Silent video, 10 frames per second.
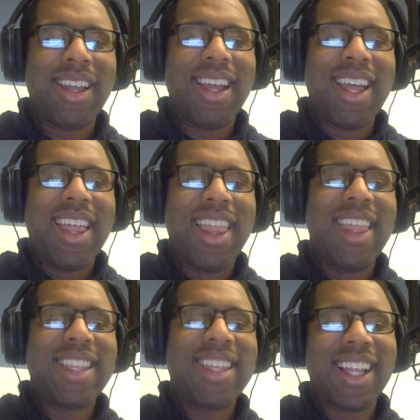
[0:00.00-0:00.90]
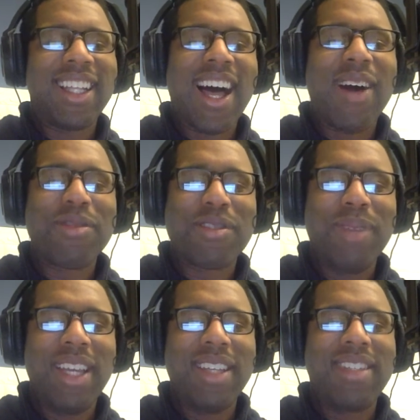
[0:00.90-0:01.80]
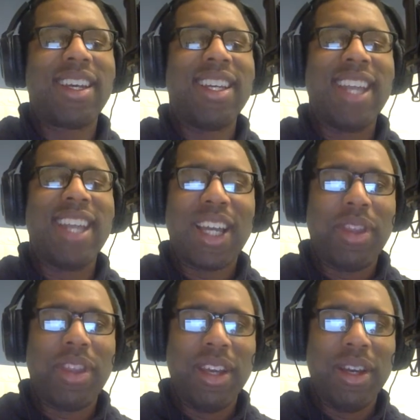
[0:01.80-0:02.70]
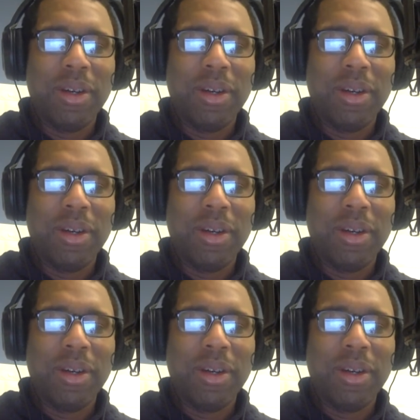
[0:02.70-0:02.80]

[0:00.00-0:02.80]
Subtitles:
this allows me to connect with you.